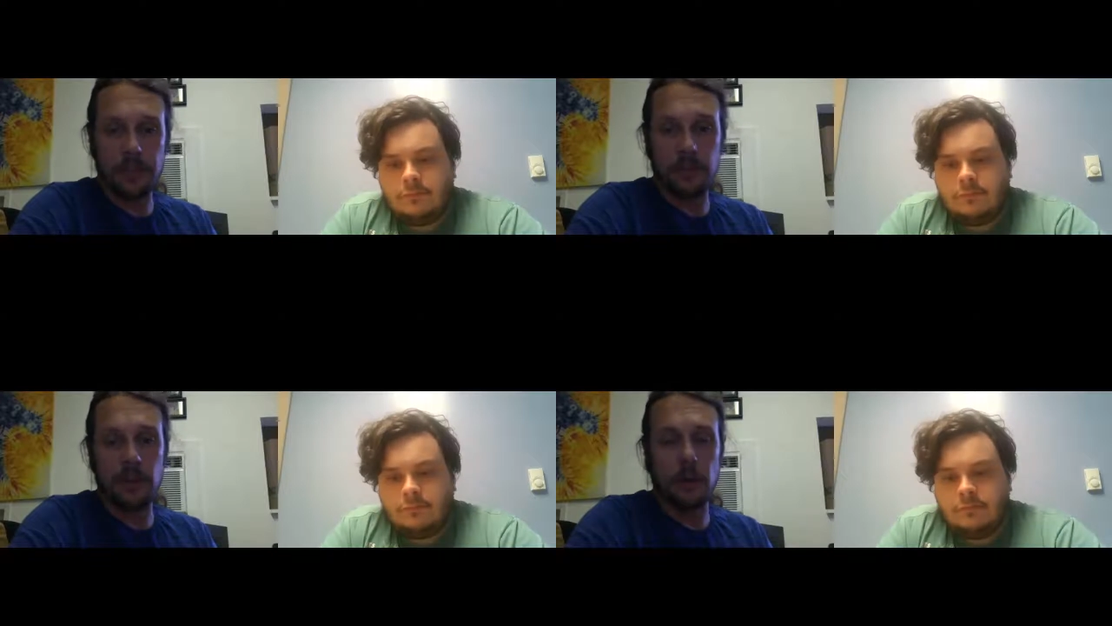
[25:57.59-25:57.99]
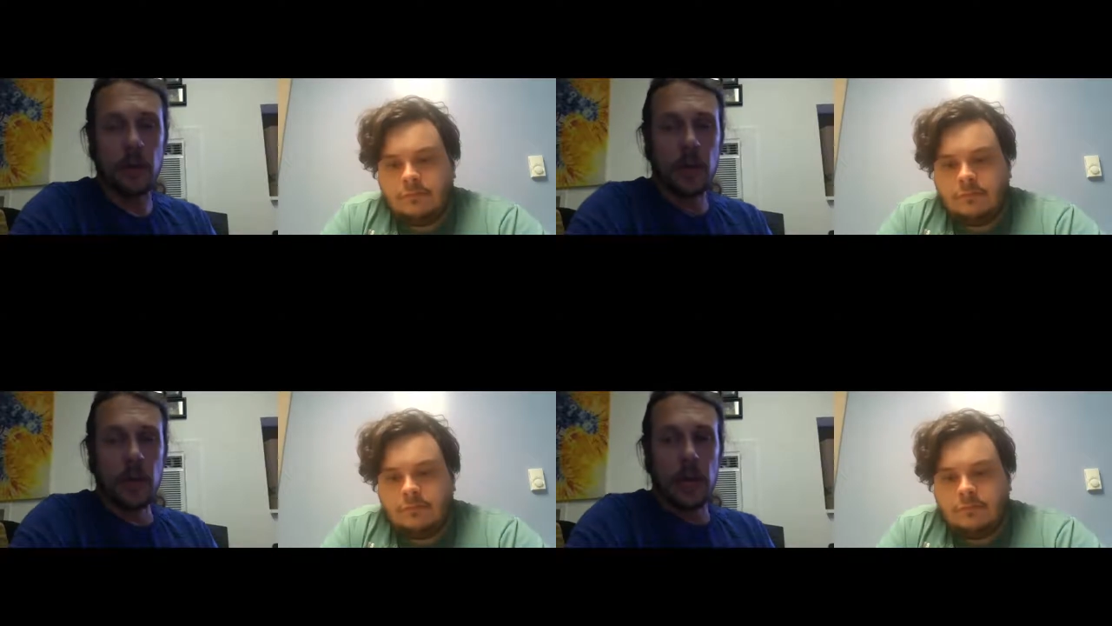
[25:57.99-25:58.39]
Speaker 1: So
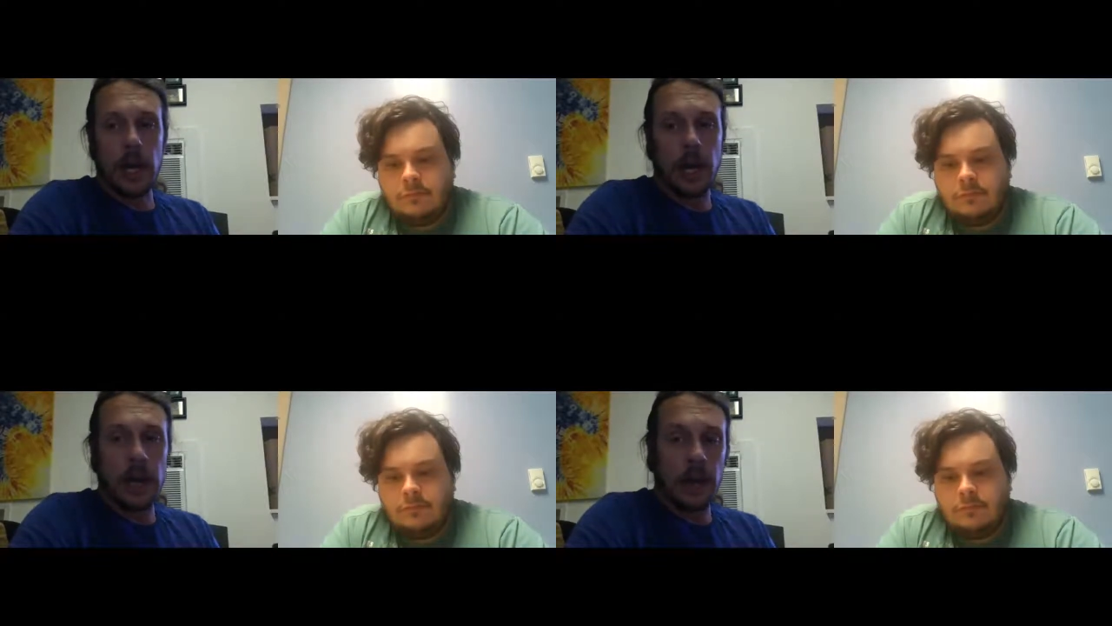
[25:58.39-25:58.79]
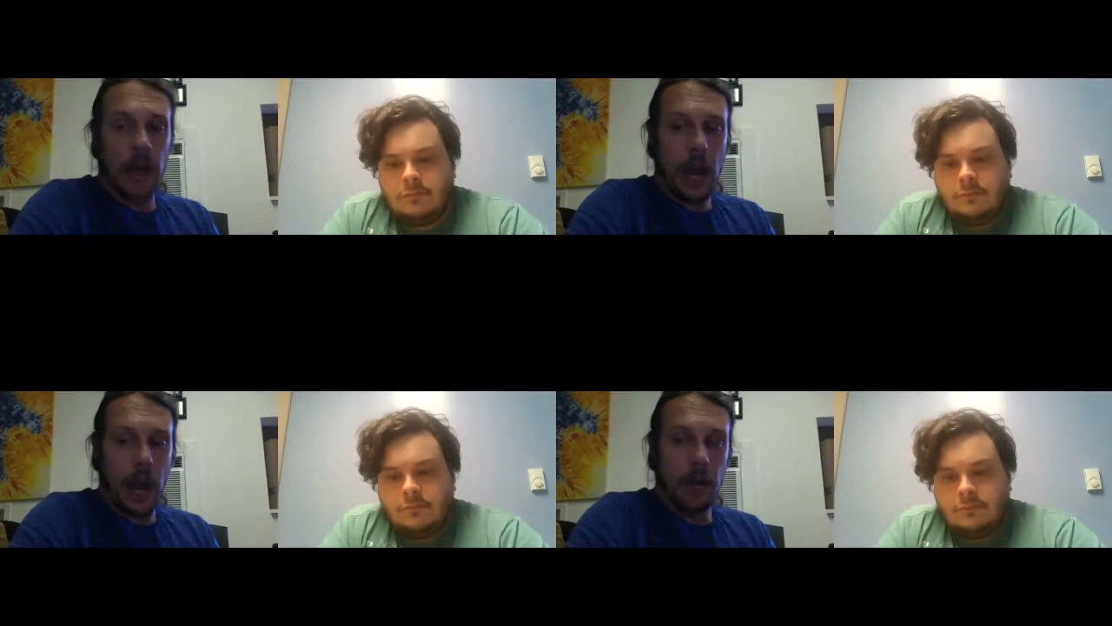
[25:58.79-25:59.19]
uh,
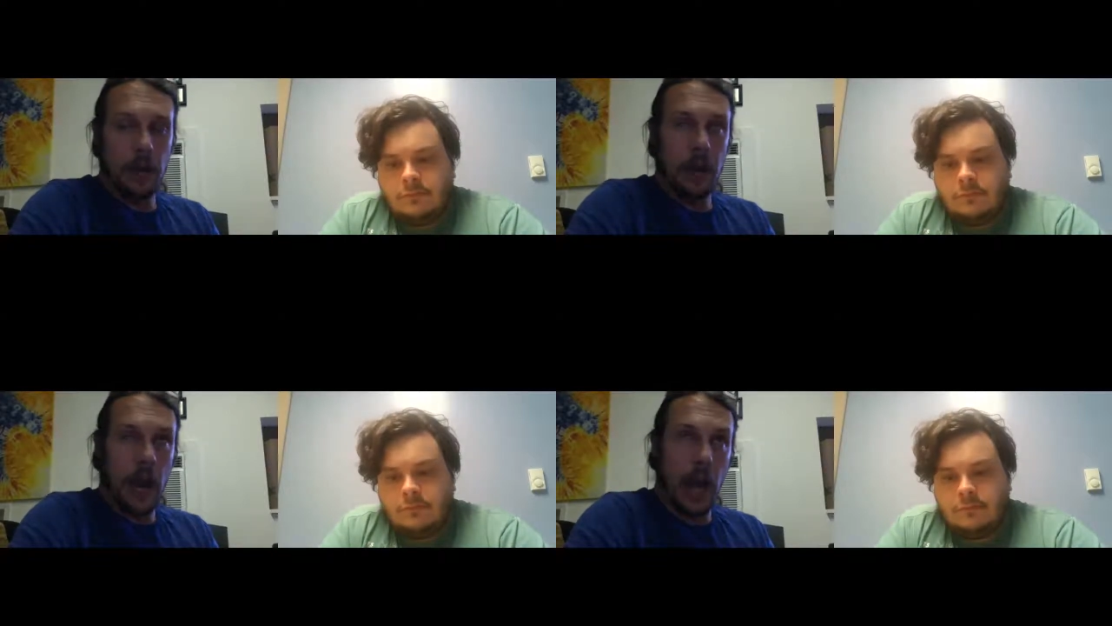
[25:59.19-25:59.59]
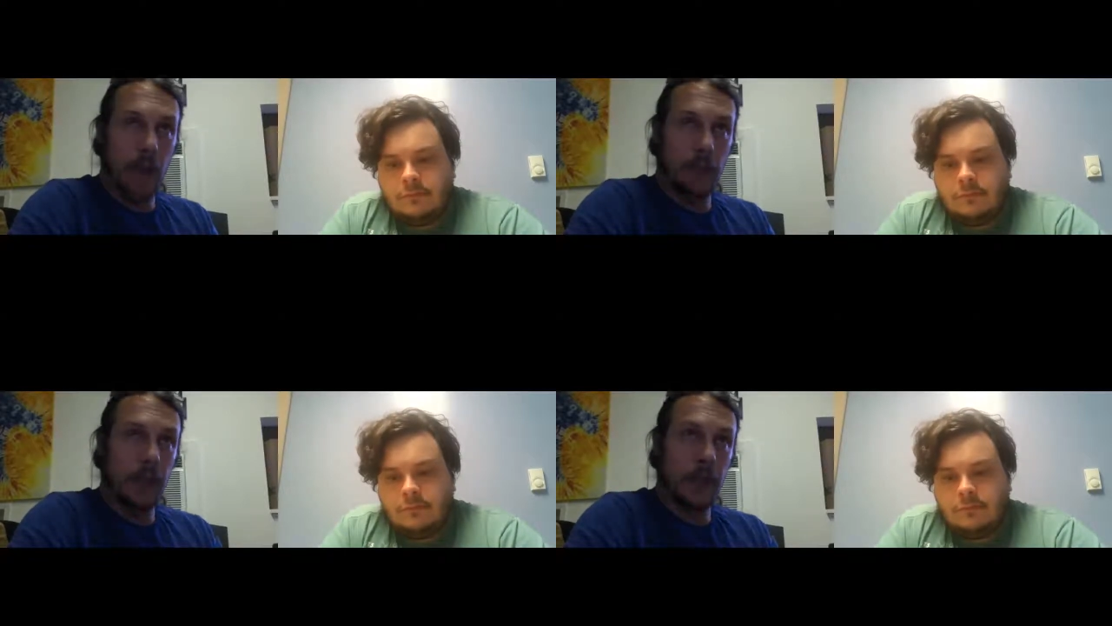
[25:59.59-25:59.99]
I, I
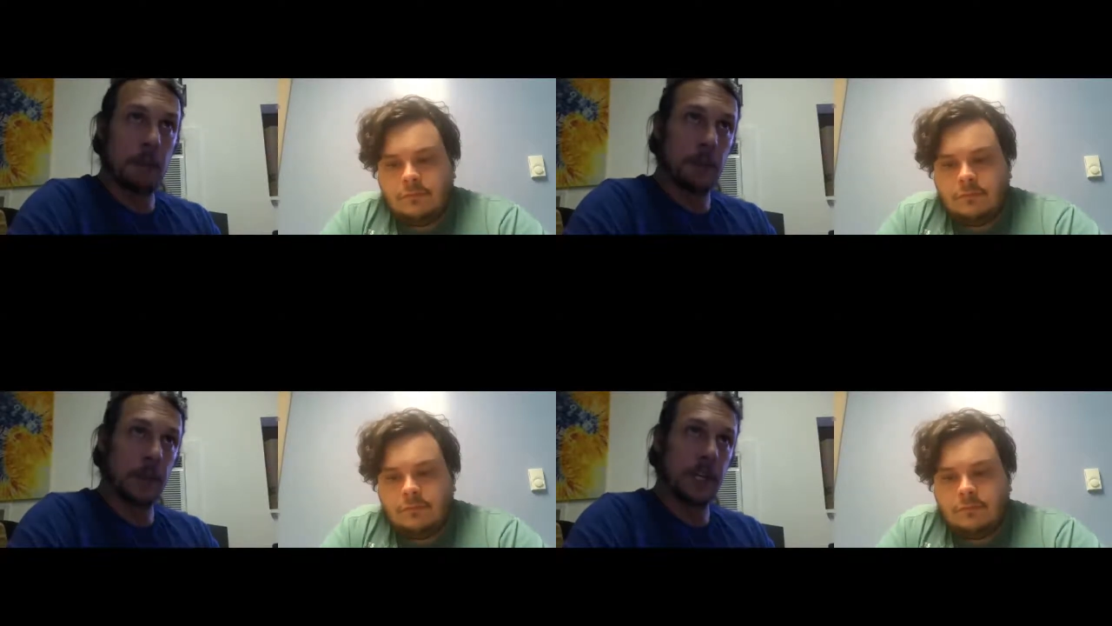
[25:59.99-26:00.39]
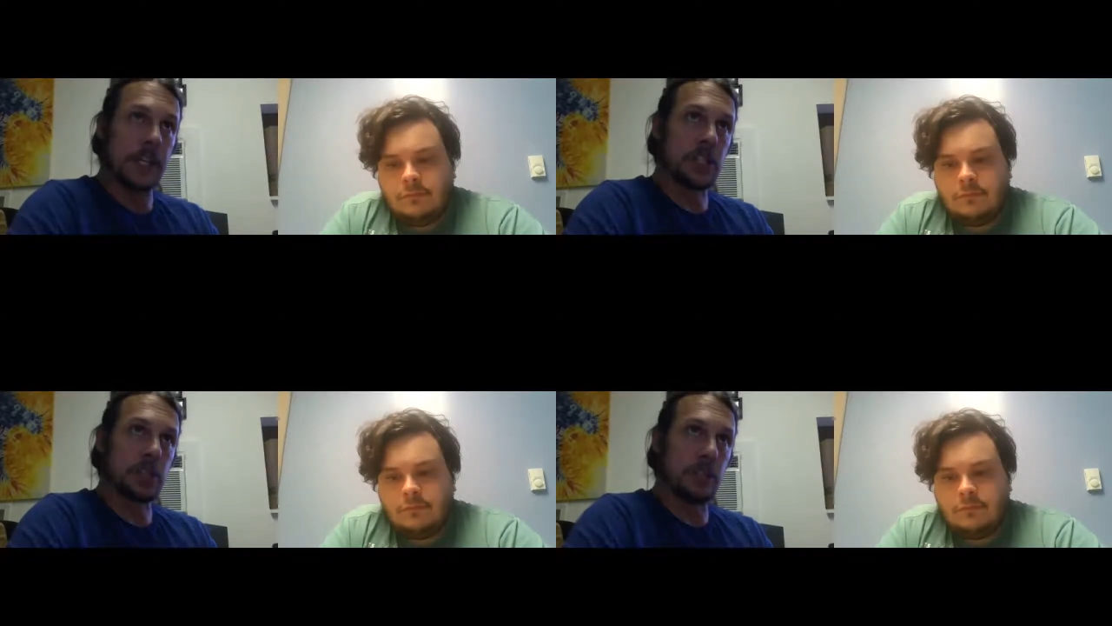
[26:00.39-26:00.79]
hit pretty
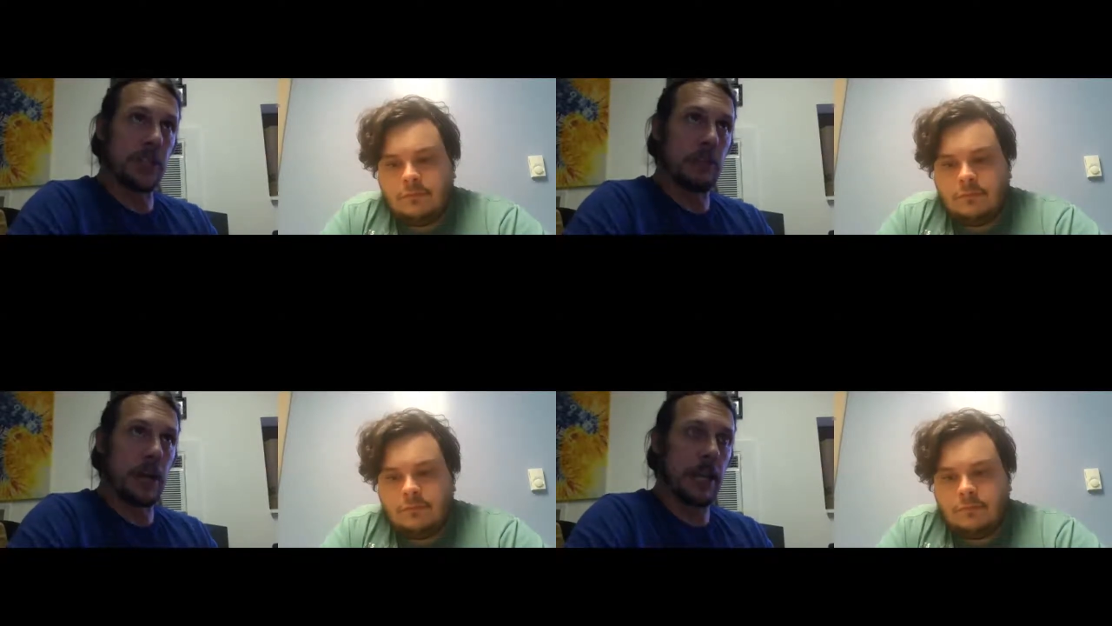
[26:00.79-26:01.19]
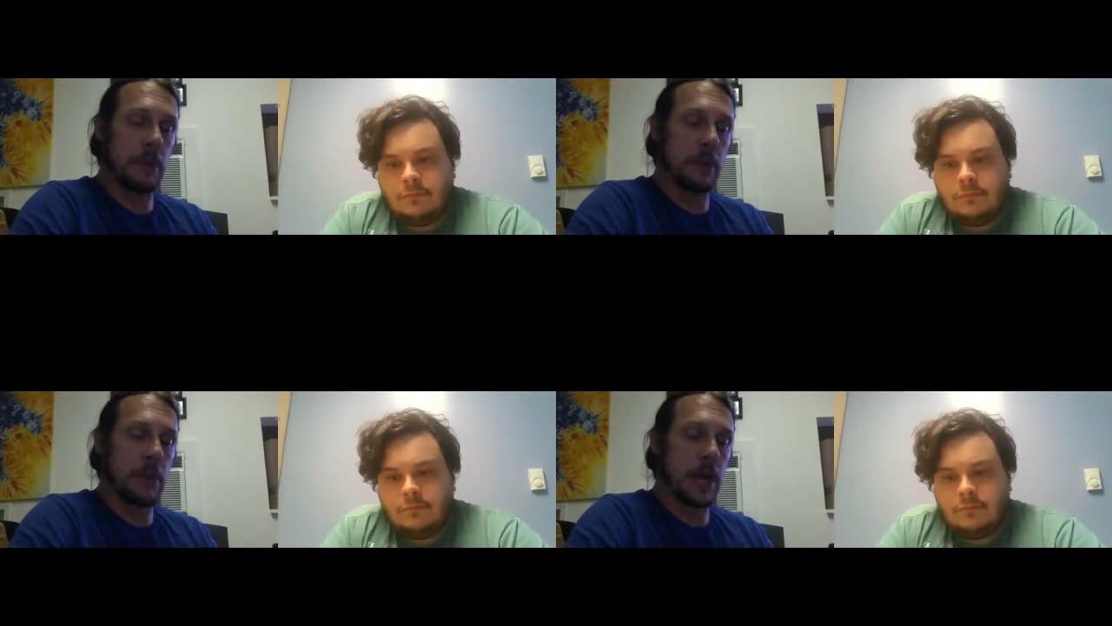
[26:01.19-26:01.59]
extreme. I
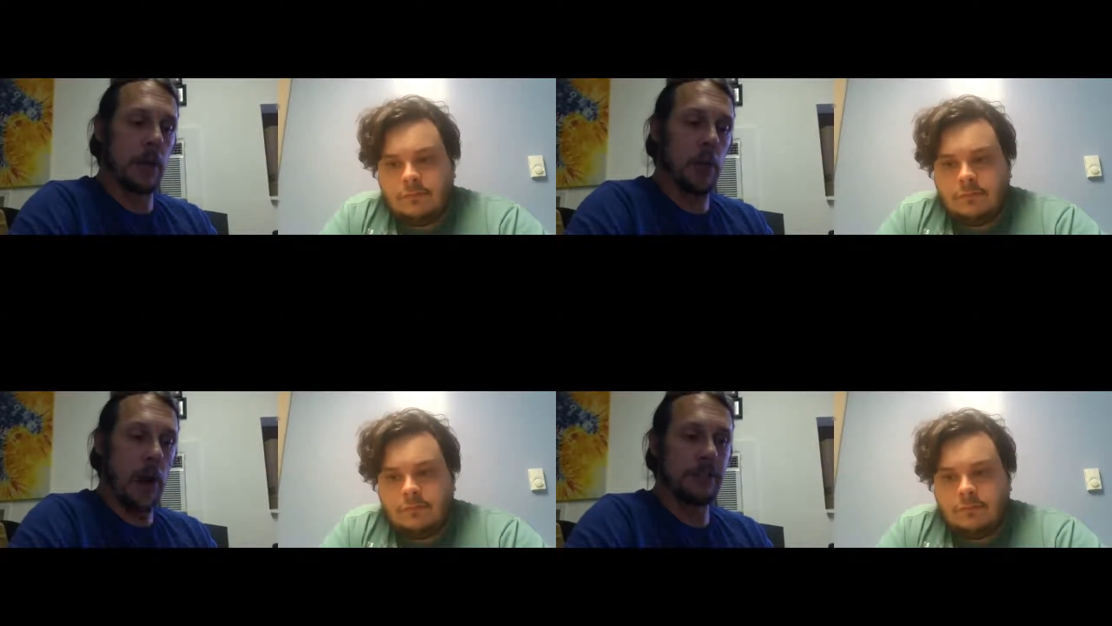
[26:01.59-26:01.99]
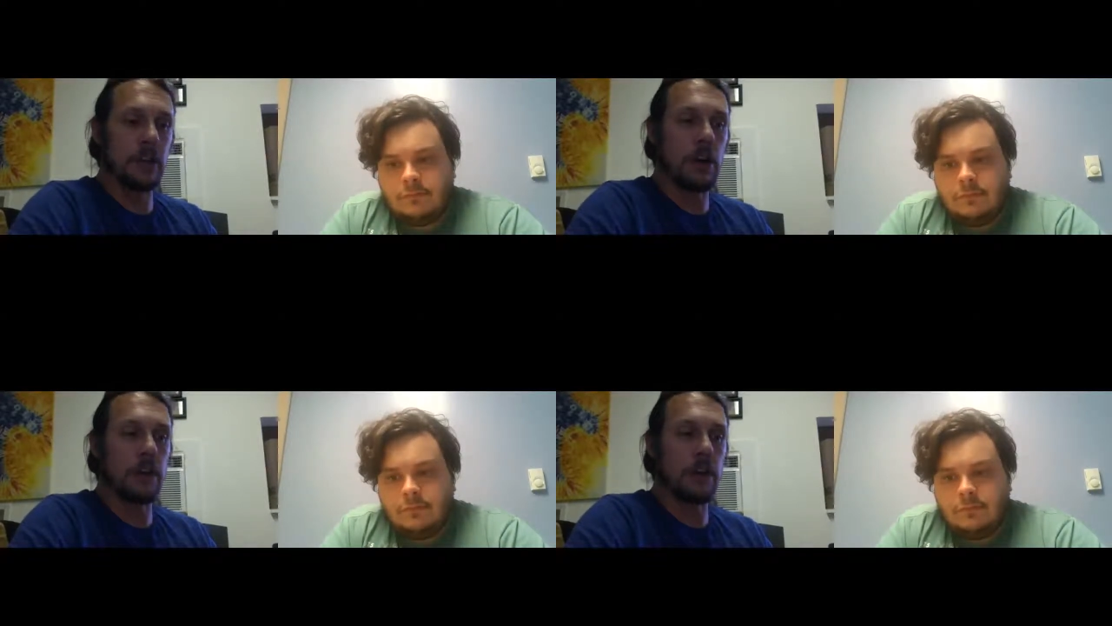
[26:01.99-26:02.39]
kept my wife's car